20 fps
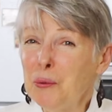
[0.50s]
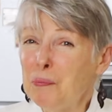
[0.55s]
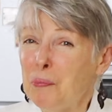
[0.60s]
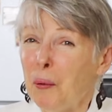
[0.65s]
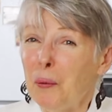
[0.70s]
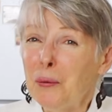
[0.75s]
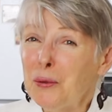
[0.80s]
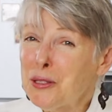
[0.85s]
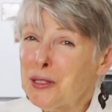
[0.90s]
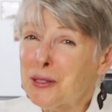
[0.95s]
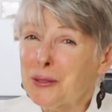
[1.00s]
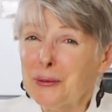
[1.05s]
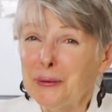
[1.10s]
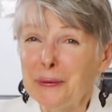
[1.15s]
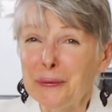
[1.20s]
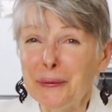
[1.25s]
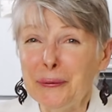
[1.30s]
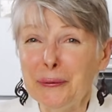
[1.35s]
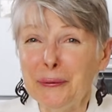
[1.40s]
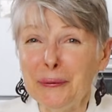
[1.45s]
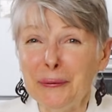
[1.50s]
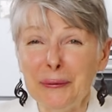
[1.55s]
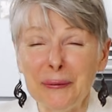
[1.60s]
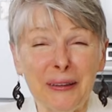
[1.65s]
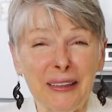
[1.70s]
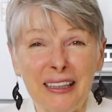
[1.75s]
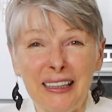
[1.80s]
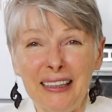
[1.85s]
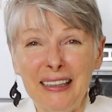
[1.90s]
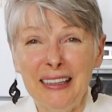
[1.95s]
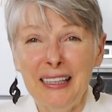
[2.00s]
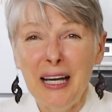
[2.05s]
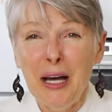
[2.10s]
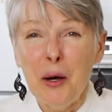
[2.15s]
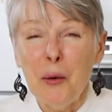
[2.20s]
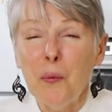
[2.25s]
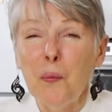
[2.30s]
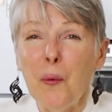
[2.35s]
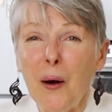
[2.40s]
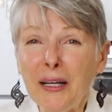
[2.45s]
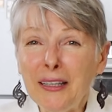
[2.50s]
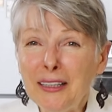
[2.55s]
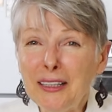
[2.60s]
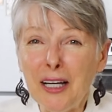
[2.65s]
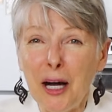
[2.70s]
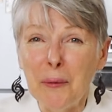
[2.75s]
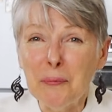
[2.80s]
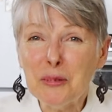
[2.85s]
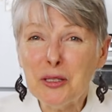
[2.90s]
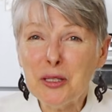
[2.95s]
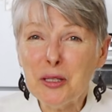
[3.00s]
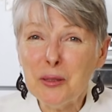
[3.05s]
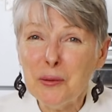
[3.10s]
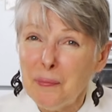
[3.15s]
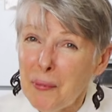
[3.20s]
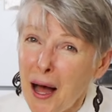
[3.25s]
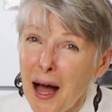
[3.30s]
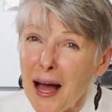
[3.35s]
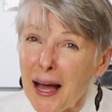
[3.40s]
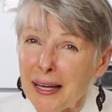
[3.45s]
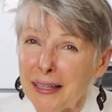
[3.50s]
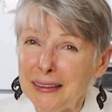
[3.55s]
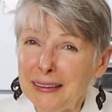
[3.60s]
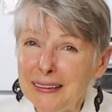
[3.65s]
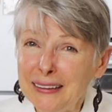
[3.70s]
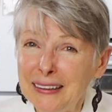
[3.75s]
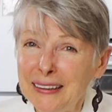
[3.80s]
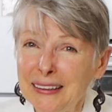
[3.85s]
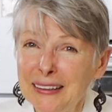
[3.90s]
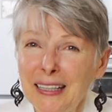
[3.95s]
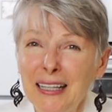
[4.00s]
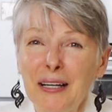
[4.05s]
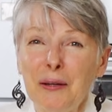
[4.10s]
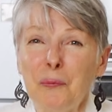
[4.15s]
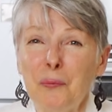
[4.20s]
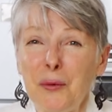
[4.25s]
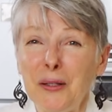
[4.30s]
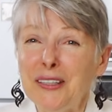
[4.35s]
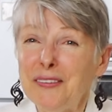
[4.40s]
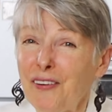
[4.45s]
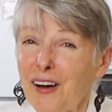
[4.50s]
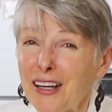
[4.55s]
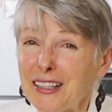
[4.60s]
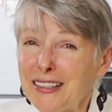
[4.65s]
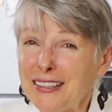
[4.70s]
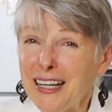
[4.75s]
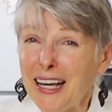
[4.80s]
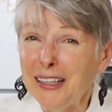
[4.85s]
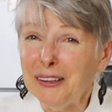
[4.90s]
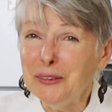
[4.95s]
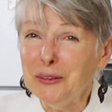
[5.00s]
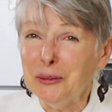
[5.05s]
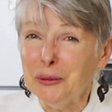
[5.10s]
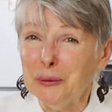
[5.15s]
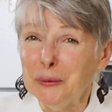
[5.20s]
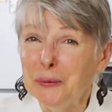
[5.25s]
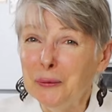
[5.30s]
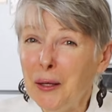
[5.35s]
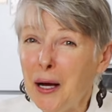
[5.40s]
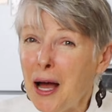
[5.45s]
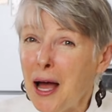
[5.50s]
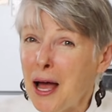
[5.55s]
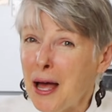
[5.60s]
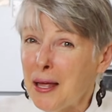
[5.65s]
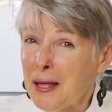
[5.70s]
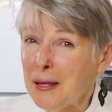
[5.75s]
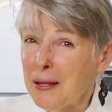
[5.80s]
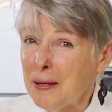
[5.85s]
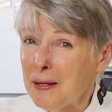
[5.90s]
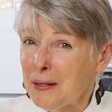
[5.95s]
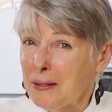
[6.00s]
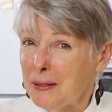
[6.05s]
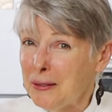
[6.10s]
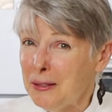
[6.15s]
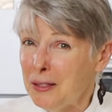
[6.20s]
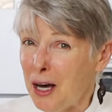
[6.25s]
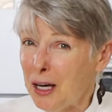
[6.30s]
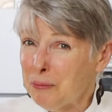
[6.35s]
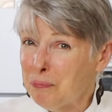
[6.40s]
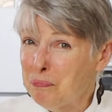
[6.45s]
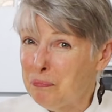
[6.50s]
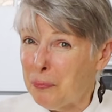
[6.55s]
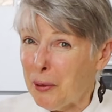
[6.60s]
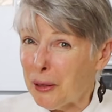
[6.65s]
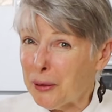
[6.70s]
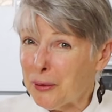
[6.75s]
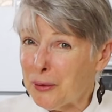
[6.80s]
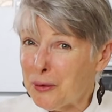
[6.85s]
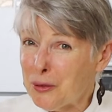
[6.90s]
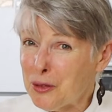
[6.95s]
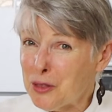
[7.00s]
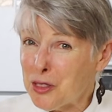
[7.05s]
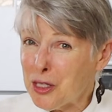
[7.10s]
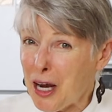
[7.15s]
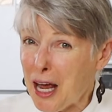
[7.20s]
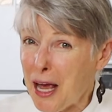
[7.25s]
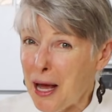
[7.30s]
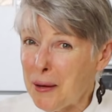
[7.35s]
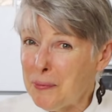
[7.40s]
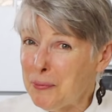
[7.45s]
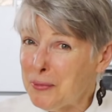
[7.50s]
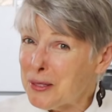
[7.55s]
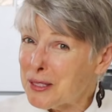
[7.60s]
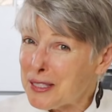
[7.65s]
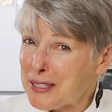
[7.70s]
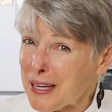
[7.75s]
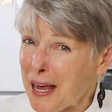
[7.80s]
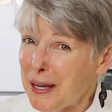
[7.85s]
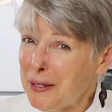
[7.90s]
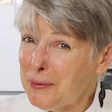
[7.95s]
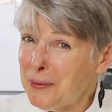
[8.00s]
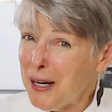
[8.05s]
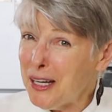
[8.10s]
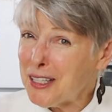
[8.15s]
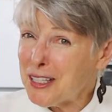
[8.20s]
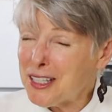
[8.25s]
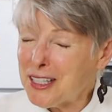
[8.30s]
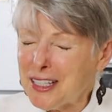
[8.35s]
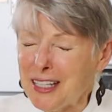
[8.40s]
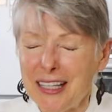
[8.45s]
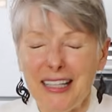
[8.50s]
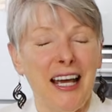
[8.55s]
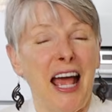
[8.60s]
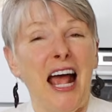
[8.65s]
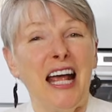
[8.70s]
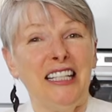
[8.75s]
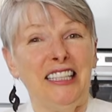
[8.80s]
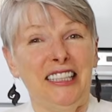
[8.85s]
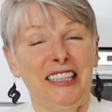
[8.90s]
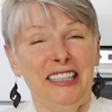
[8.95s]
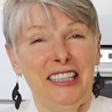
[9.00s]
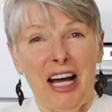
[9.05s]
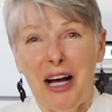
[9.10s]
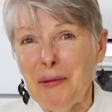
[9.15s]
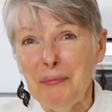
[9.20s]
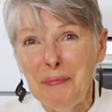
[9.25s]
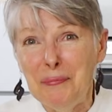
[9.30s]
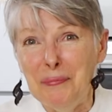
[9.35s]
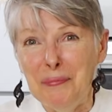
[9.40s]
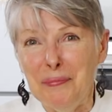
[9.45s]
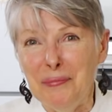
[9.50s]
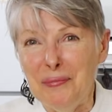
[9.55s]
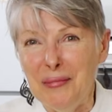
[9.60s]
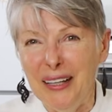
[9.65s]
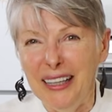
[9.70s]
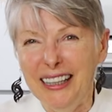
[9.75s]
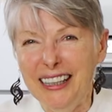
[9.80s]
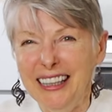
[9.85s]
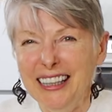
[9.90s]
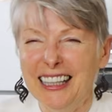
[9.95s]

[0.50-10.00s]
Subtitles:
Bonjour! What comes to mind if I tell you nut butter jam sandwich? Yum!